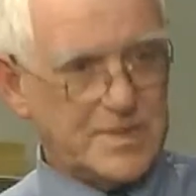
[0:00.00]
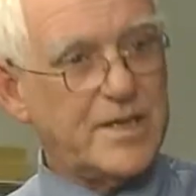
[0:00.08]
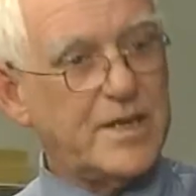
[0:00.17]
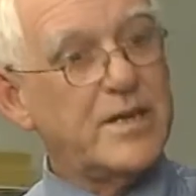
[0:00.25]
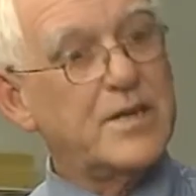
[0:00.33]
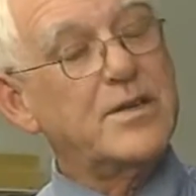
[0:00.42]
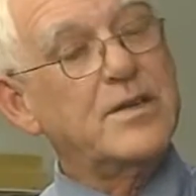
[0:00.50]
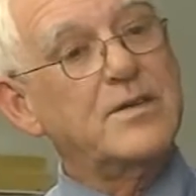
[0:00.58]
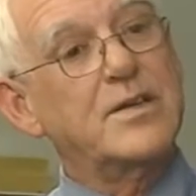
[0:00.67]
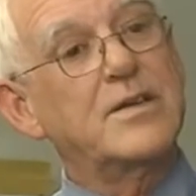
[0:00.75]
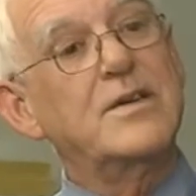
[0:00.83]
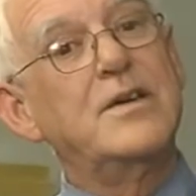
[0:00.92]
how no, no,
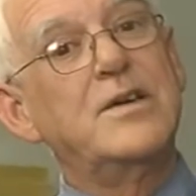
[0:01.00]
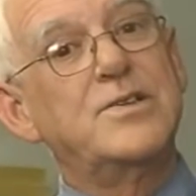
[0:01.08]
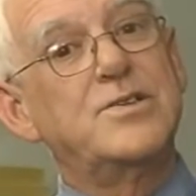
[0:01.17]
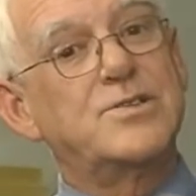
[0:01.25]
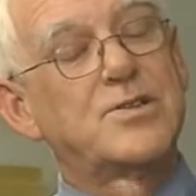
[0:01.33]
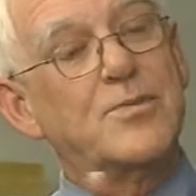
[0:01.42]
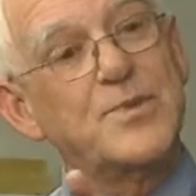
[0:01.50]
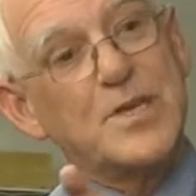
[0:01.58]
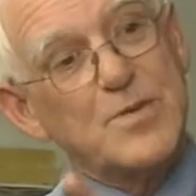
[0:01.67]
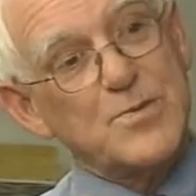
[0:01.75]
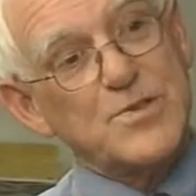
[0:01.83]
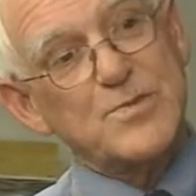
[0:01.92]
no, the board performs Stop
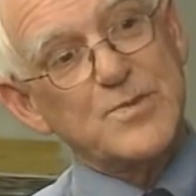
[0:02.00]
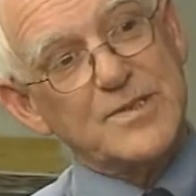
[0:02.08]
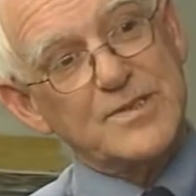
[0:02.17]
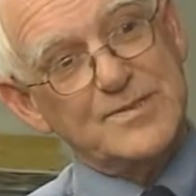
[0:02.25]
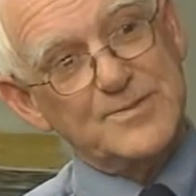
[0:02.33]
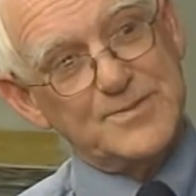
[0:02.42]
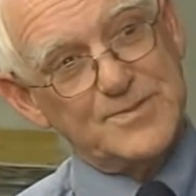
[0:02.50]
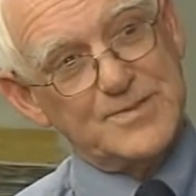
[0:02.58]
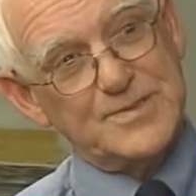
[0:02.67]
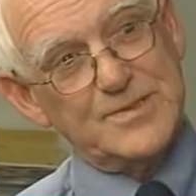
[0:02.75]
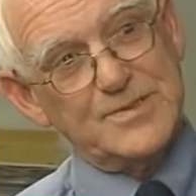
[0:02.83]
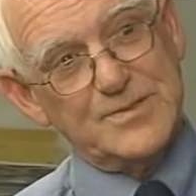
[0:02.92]
in individual cases.
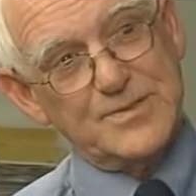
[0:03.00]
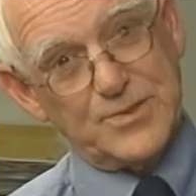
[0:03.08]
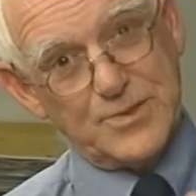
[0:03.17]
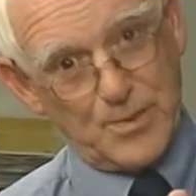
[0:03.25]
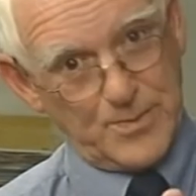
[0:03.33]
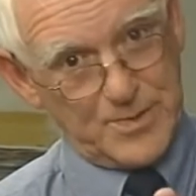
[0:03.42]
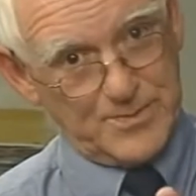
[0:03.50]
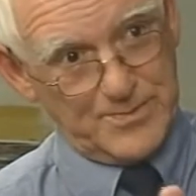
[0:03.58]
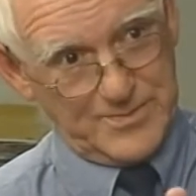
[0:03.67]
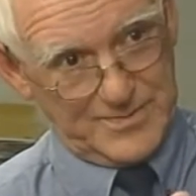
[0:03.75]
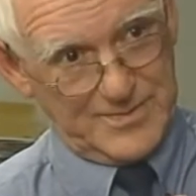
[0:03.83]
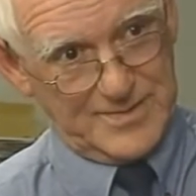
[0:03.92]
Stop them.